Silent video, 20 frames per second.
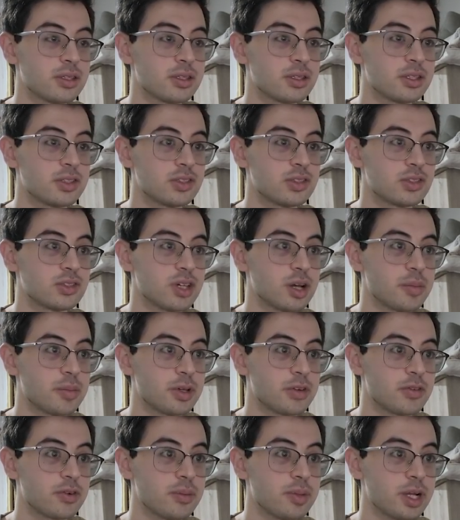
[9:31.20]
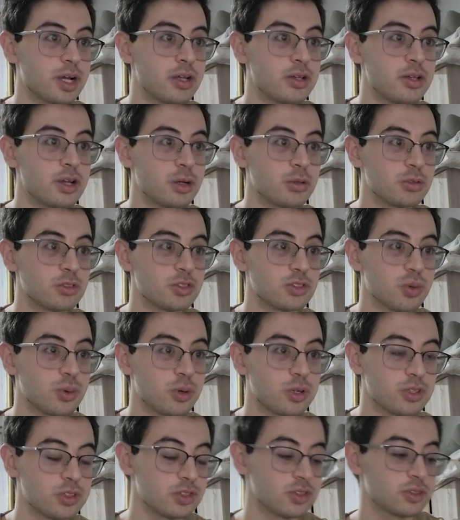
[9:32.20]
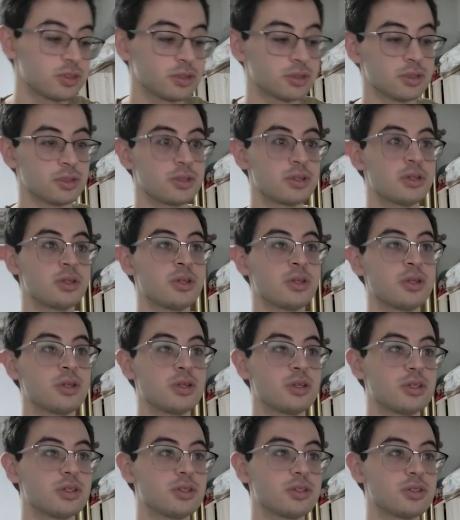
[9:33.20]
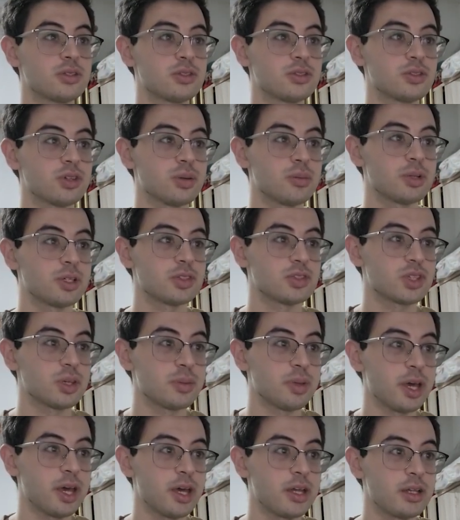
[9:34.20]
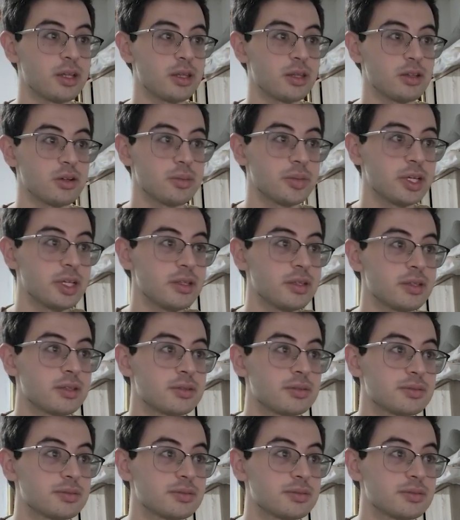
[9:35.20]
this is coming from an unknown source. So I'm going to skip ahead a little bit.